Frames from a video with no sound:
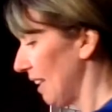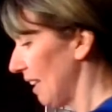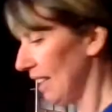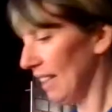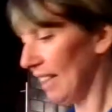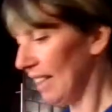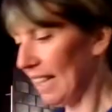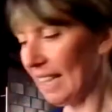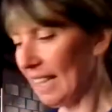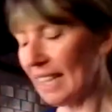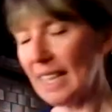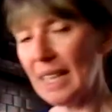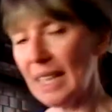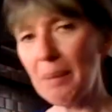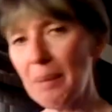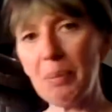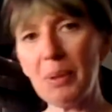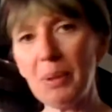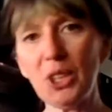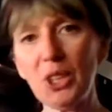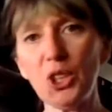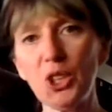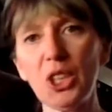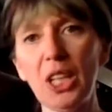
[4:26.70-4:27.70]
they keep
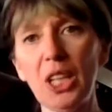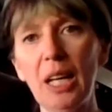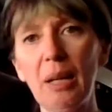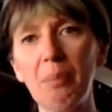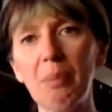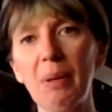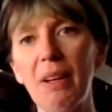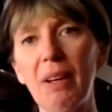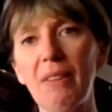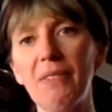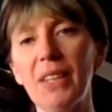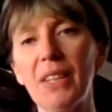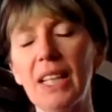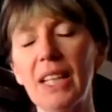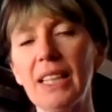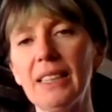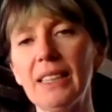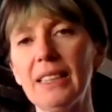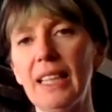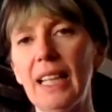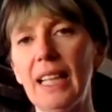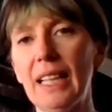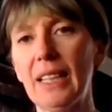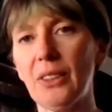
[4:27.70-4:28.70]
the shape of the
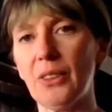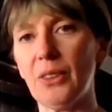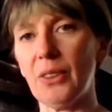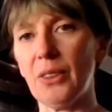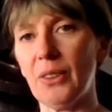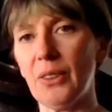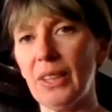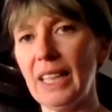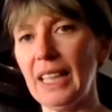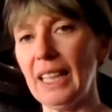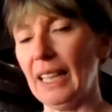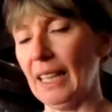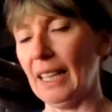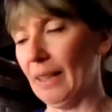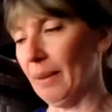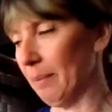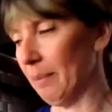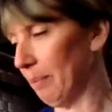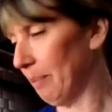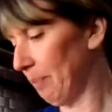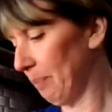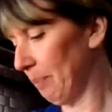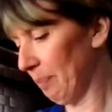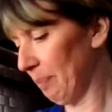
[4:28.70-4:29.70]
container they're in.
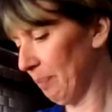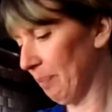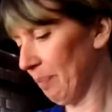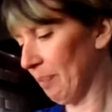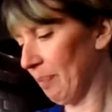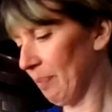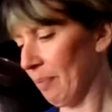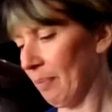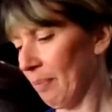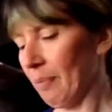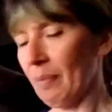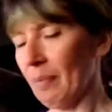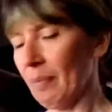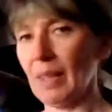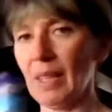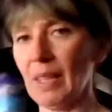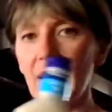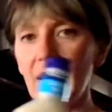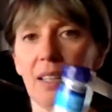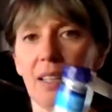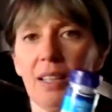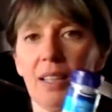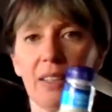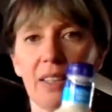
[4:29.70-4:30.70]

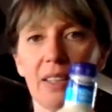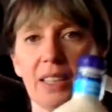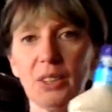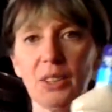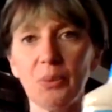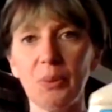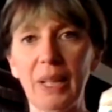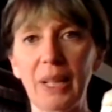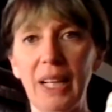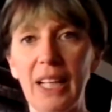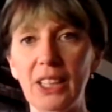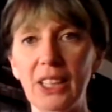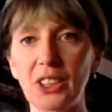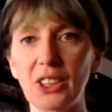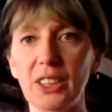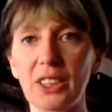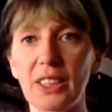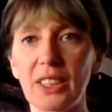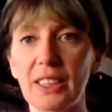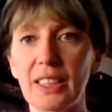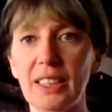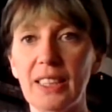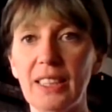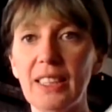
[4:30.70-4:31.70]
This ranch
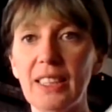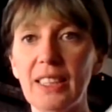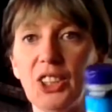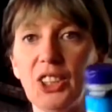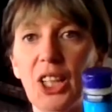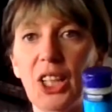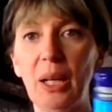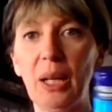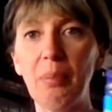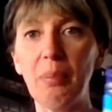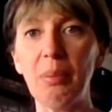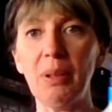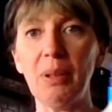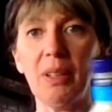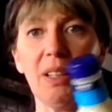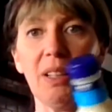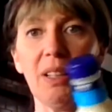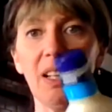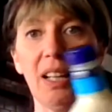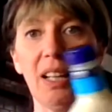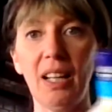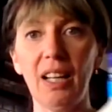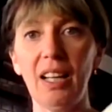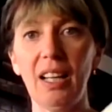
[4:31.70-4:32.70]
is in the shape
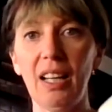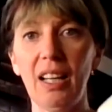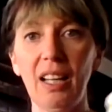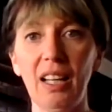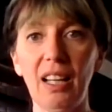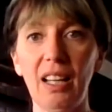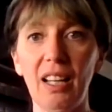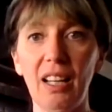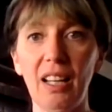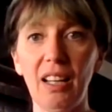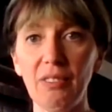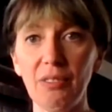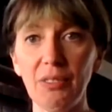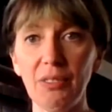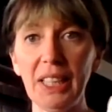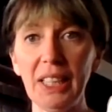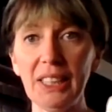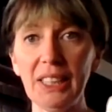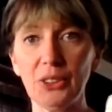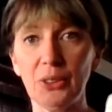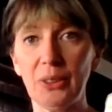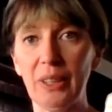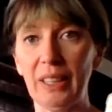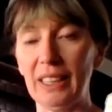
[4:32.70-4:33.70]
of
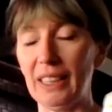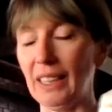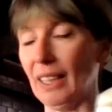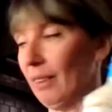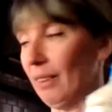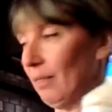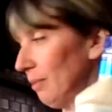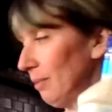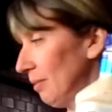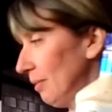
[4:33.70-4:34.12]
ranch right now.